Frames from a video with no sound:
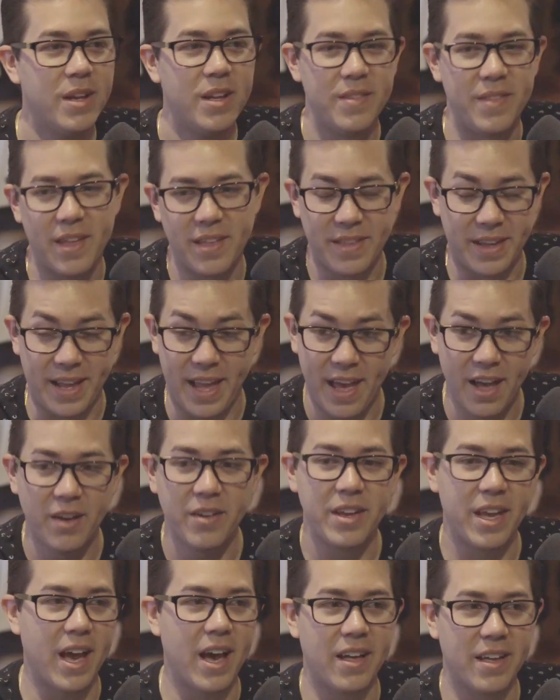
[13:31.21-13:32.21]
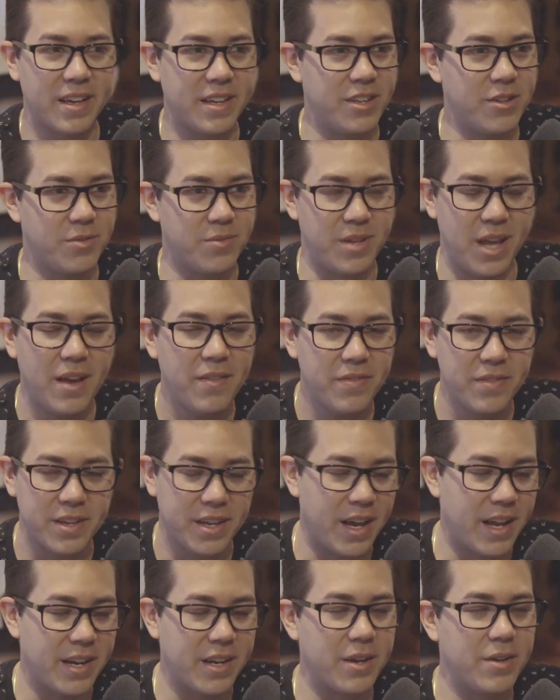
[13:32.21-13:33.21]
That like hell yeah, like you definitely
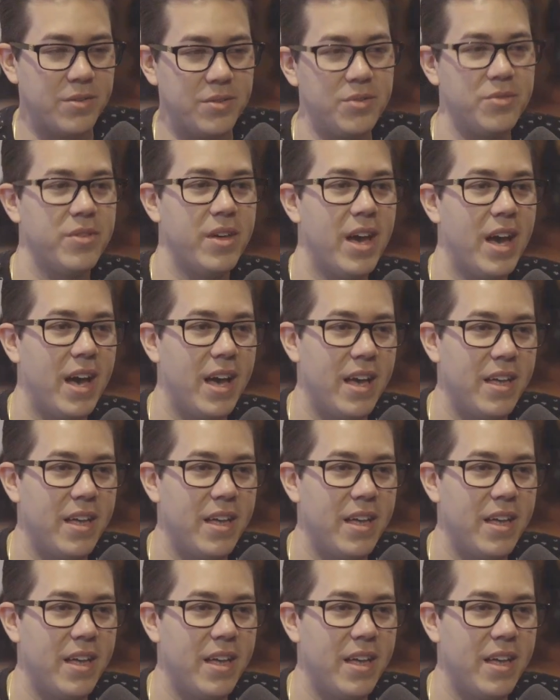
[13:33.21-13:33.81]
got to go do that.